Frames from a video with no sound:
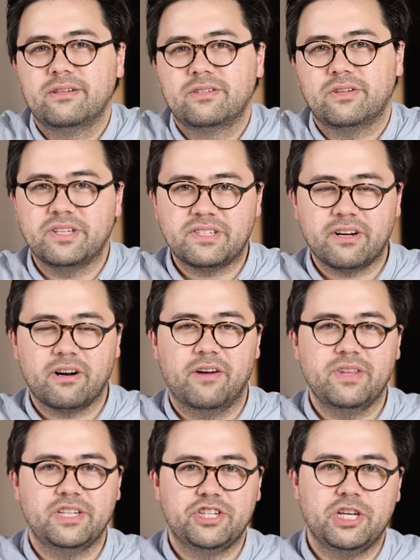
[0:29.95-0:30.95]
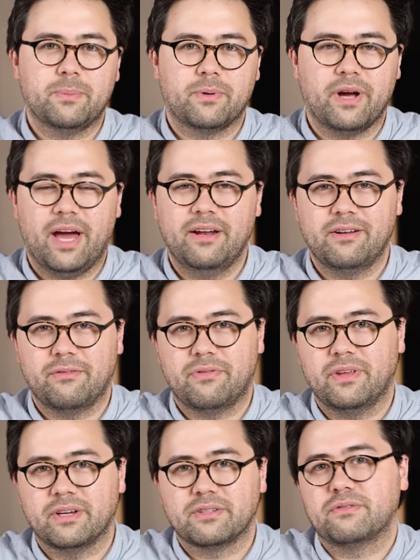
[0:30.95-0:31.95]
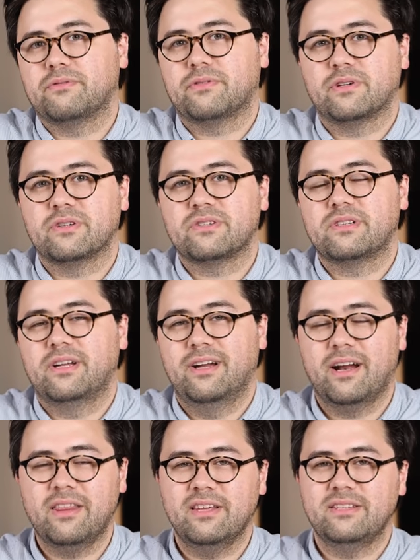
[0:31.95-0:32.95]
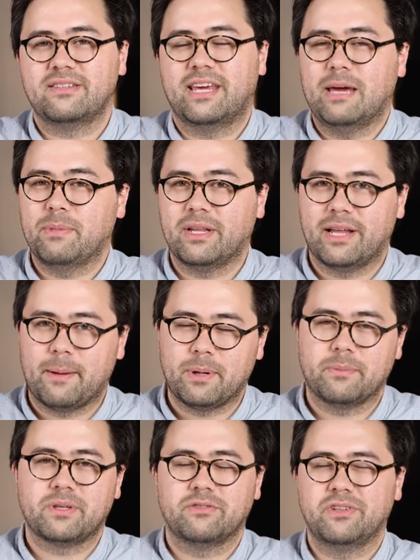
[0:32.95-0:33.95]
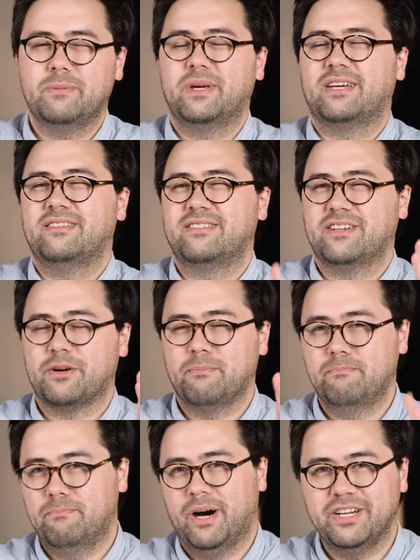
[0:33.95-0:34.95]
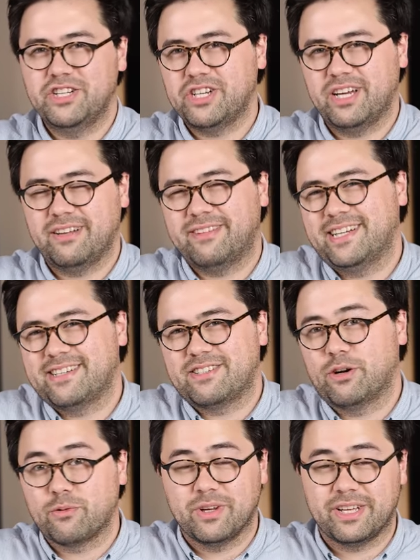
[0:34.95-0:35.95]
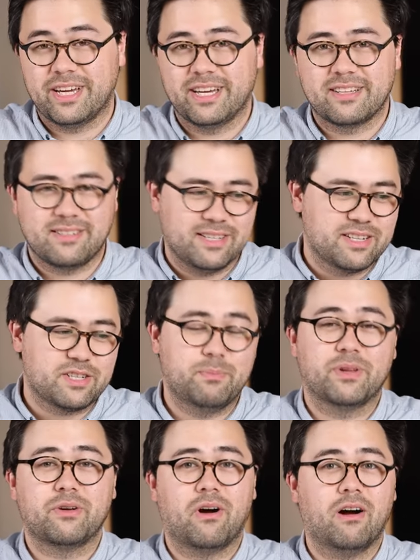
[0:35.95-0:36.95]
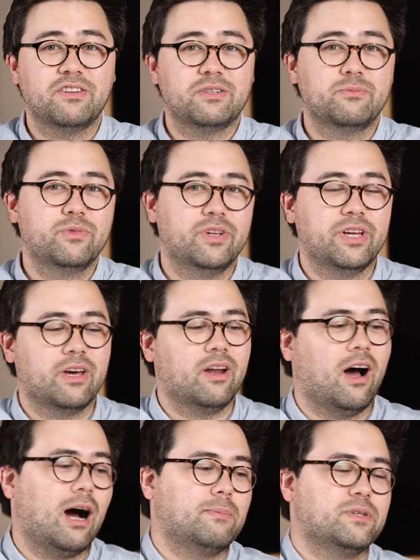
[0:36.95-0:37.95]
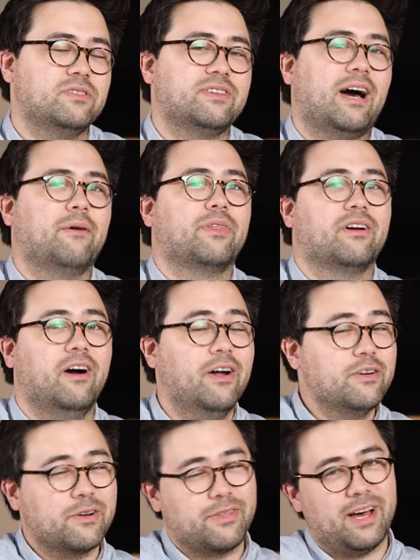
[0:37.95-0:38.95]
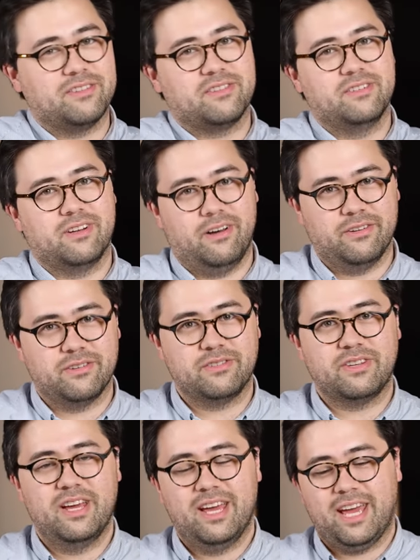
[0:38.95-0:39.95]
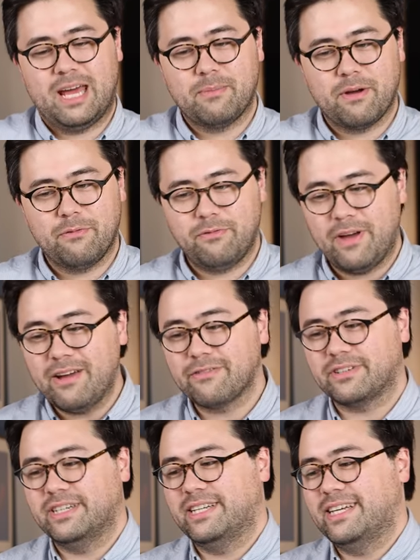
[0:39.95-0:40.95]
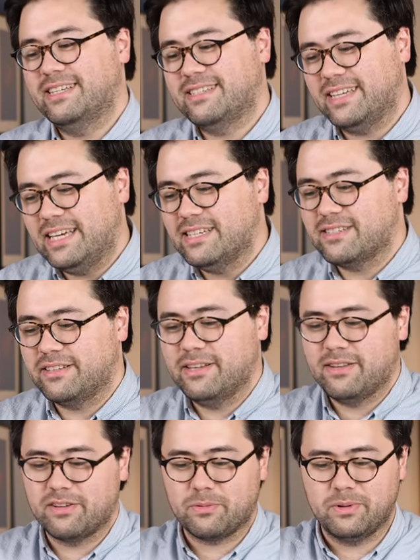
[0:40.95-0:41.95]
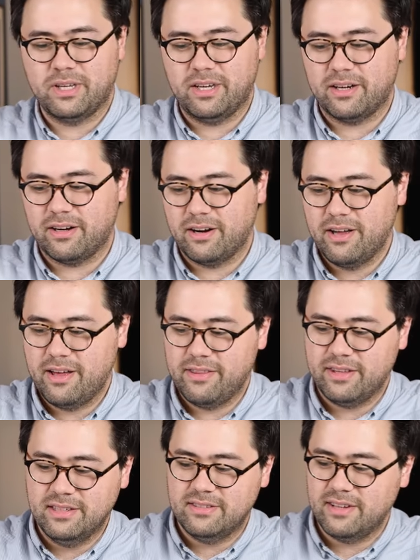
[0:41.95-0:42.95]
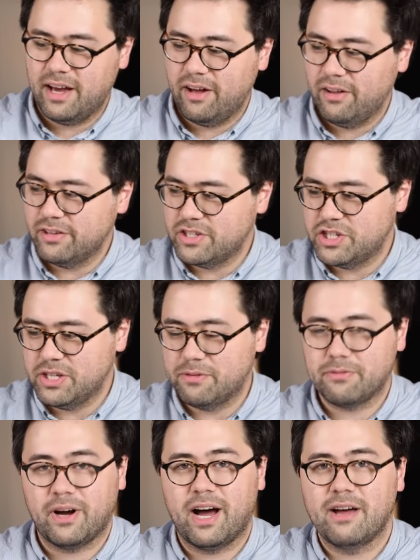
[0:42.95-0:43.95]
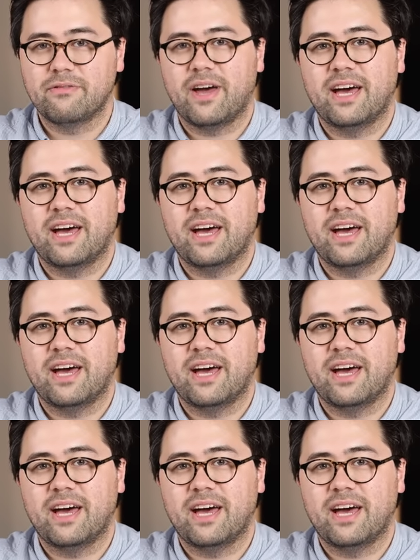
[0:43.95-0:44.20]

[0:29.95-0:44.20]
So let's start on the cheaper end of things first. None of these gaming laptops can really be considered budget. They just don't really exist, but there are some really good options out there under $1,000. And my favorite is easily this one here, the Dell G5